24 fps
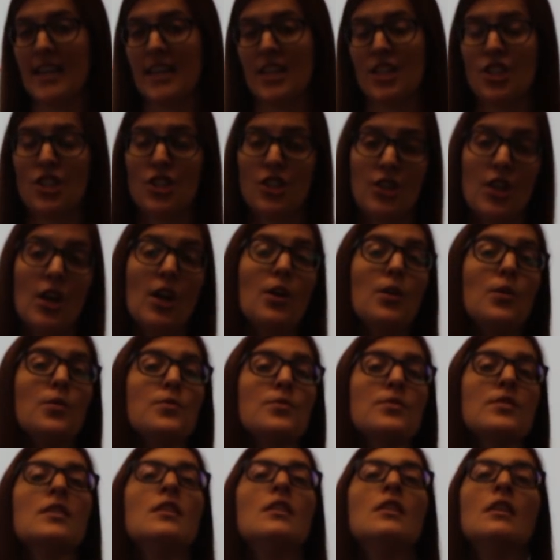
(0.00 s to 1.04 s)
It
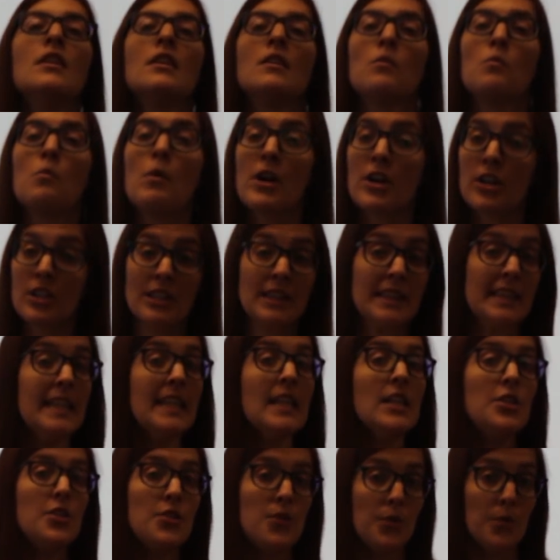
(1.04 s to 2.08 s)
shows what could
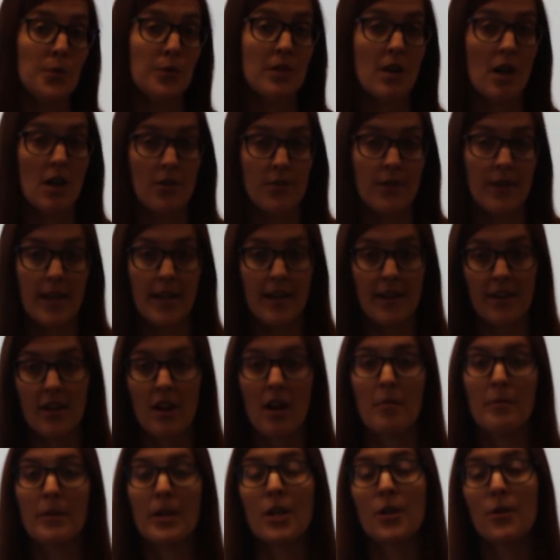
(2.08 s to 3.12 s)
lead to long-run
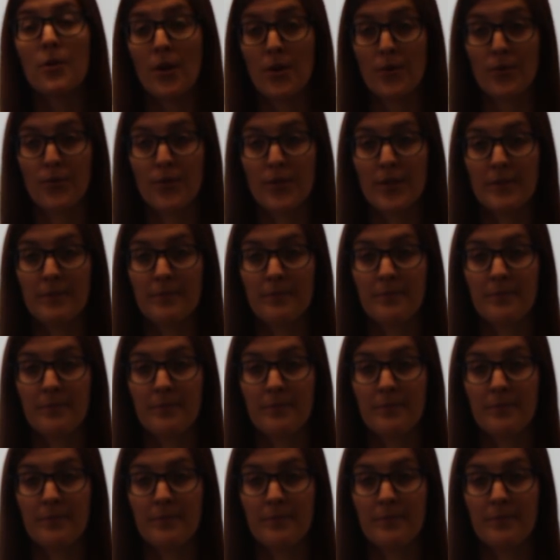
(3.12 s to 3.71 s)
economic growth.